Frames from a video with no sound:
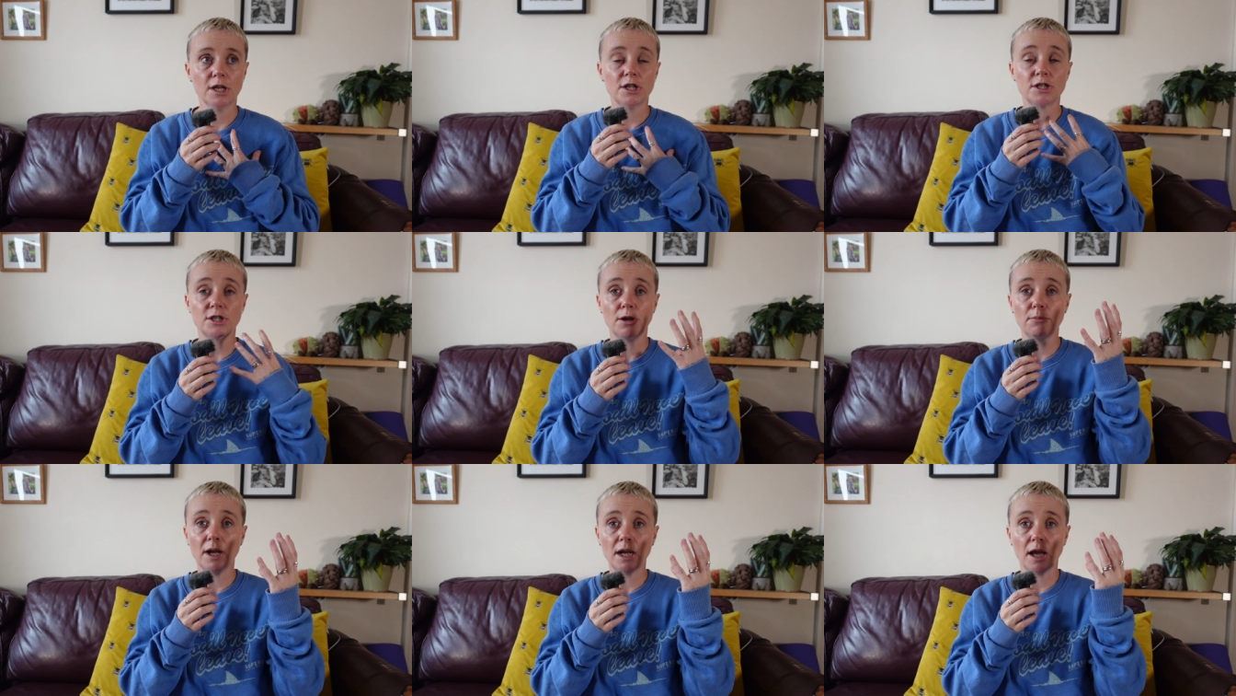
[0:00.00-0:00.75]

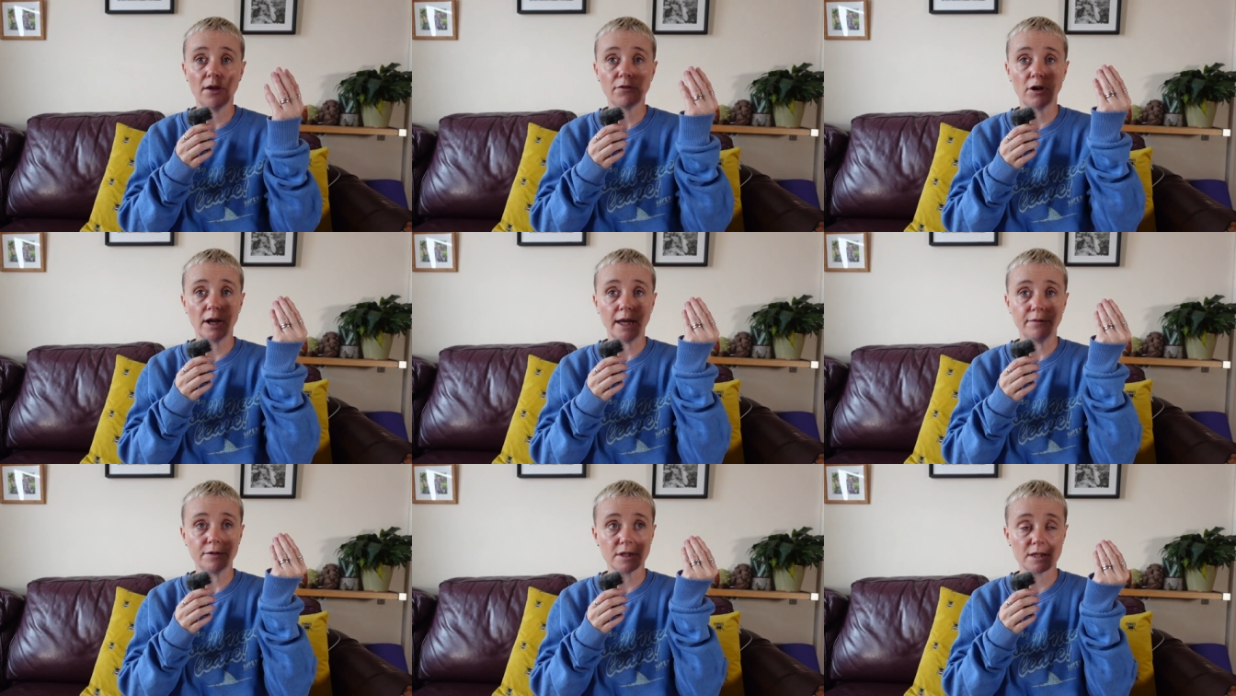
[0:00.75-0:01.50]
So my life got
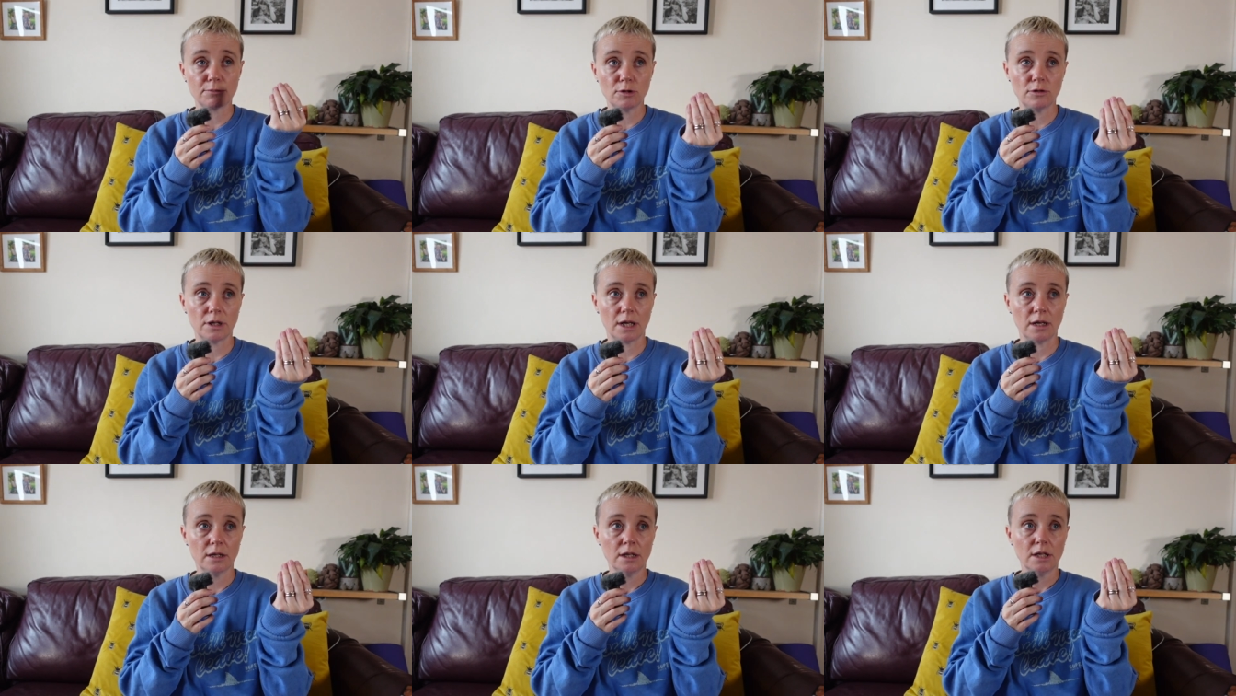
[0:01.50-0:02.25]
even smaller.